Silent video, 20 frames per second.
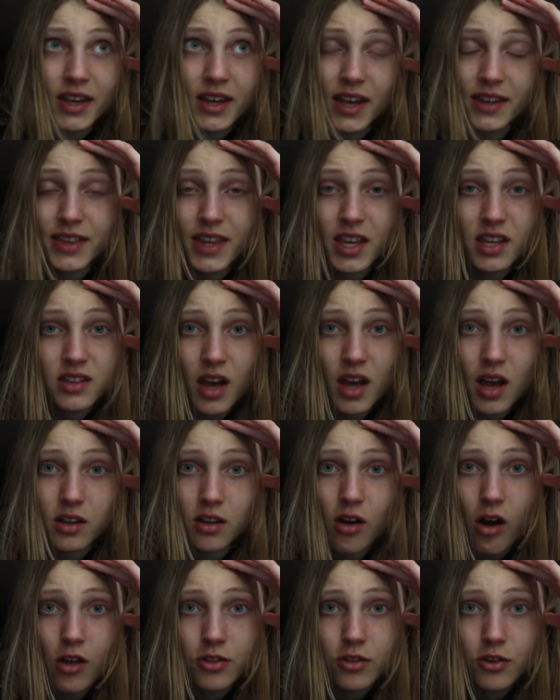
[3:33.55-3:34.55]
getting that
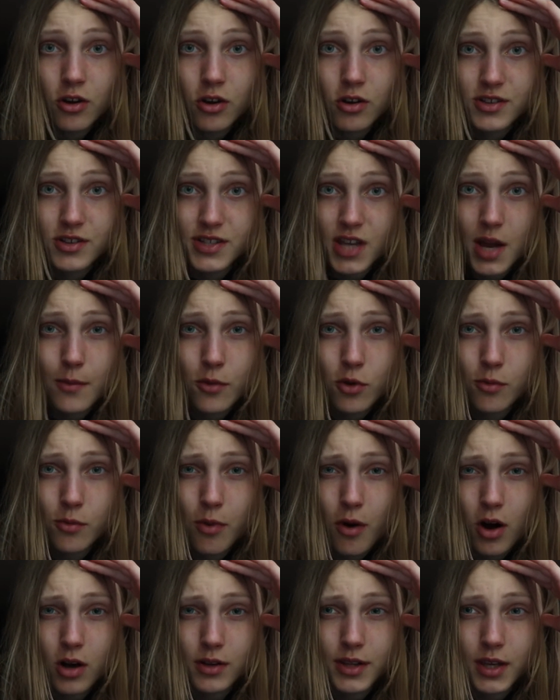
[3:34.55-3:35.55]
hot girl summer
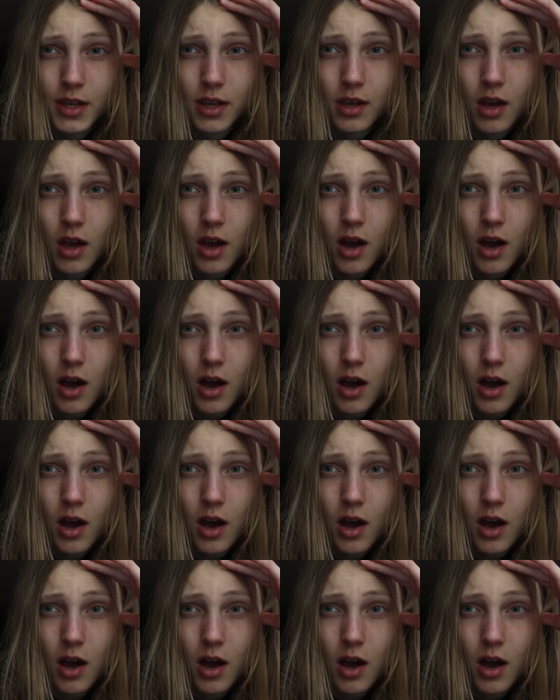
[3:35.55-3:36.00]
body.